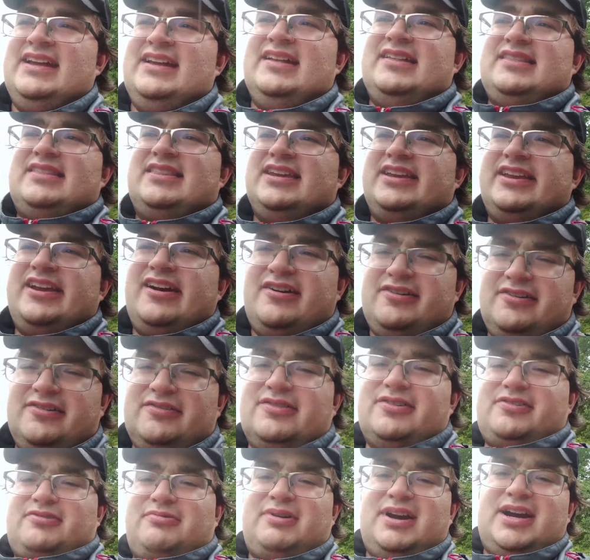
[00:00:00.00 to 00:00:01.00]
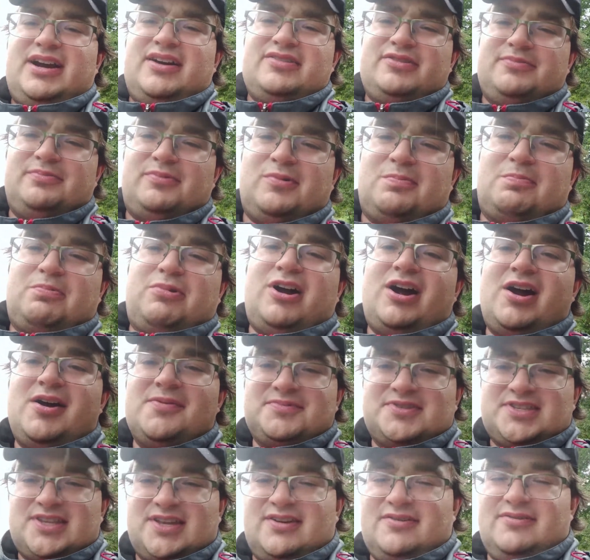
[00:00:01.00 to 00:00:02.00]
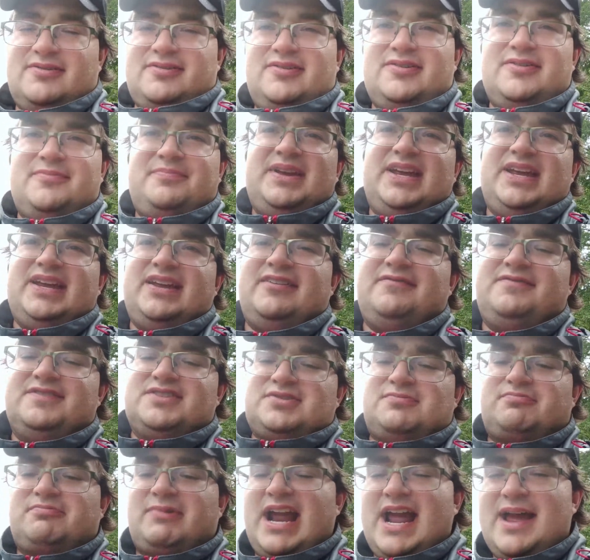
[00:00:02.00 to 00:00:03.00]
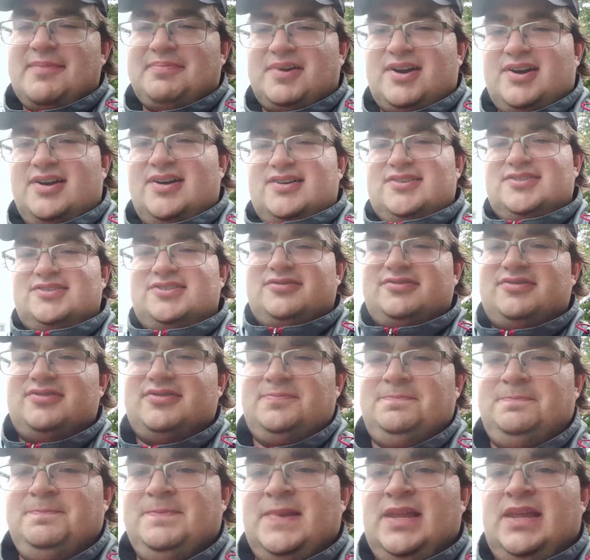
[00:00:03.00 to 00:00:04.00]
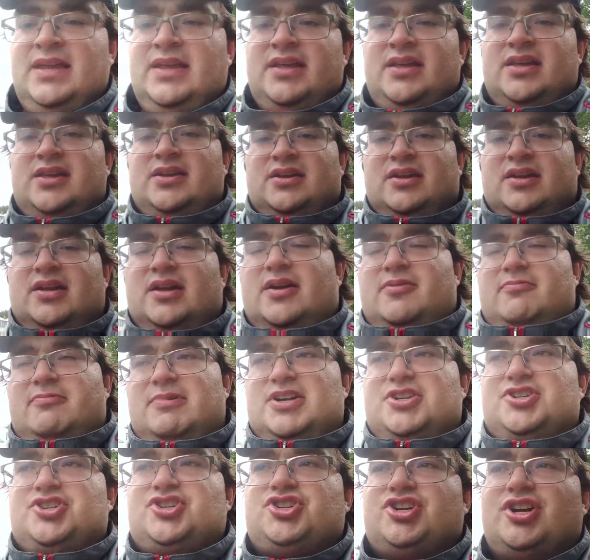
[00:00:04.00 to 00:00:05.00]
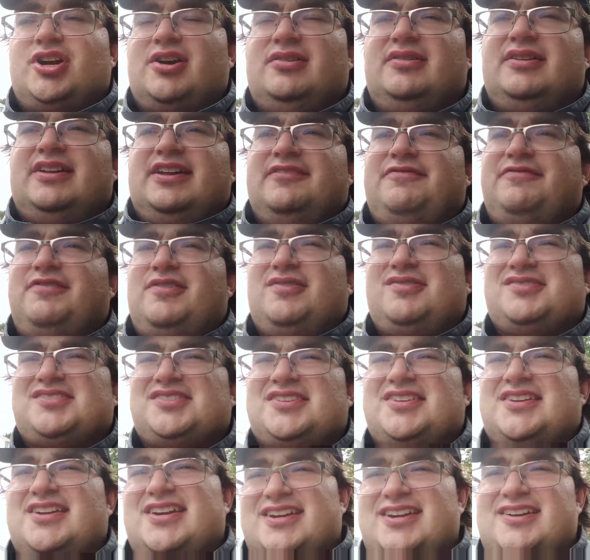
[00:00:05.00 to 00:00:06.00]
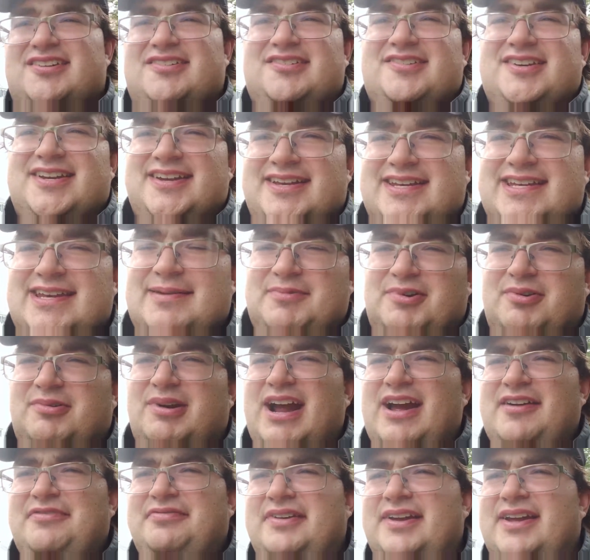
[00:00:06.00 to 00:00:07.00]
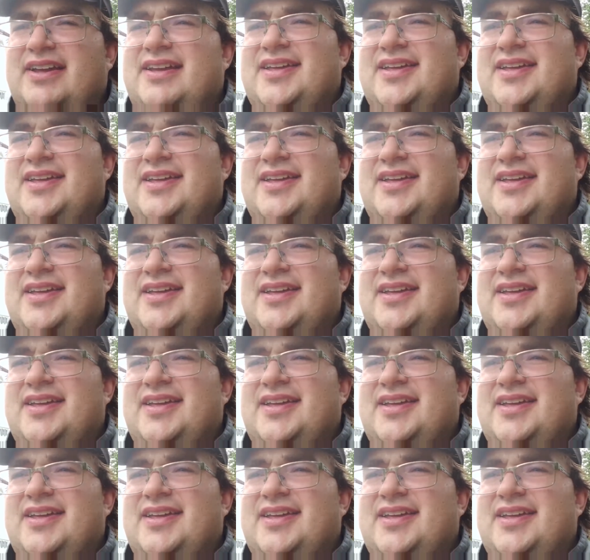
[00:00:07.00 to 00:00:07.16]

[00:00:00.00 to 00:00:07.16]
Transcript: the younger the crowd, the more problems that are going to be. If it's a rap concert, which generally focuses on a younger demographic,